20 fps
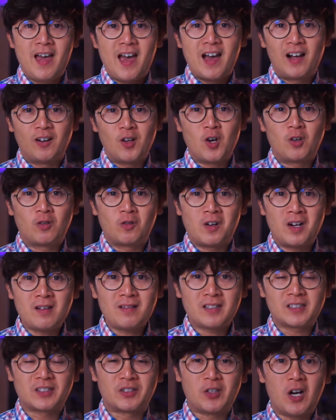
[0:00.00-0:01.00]
Hello everyone,
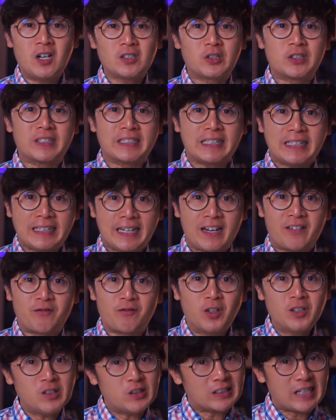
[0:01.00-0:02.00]
this is Dr. E, and
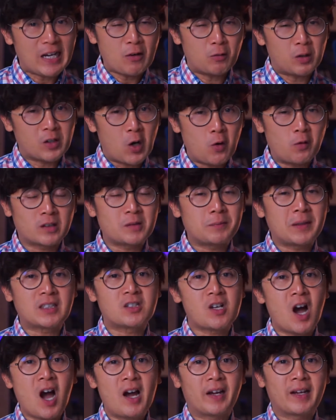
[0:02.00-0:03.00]
for today we're going to be
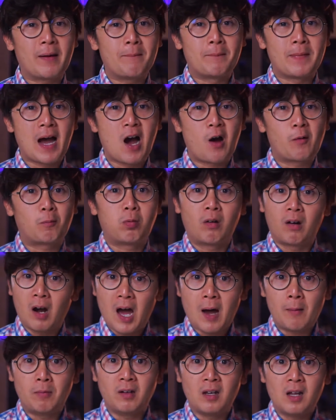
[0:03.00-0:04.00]
talking about
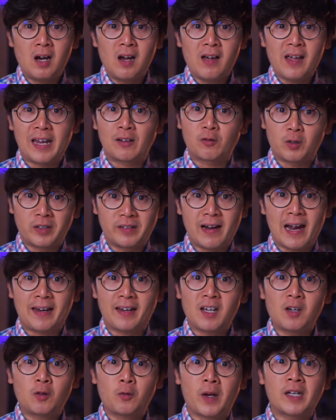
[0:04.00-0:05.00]
parabola and quadratic
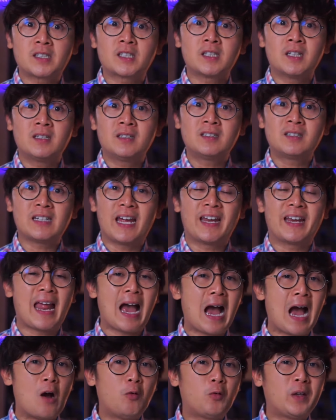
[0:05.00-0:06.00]
equations and
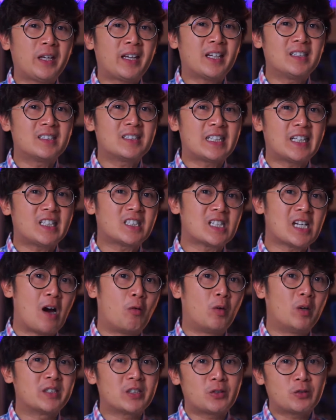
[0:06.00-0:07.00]
how we can teach
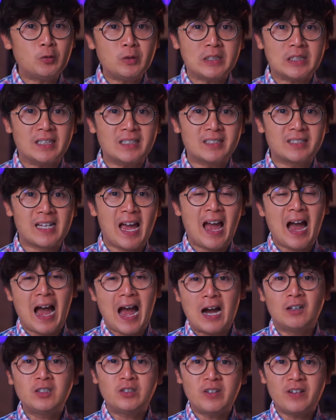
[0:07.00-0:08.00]
our students
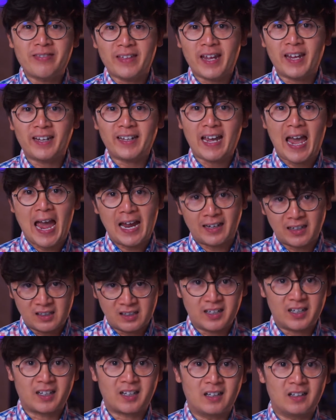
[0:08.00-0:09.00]
how to think
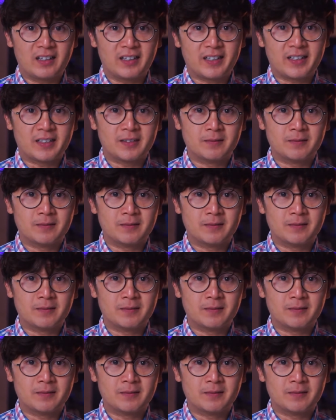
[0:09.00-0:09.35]
analytically.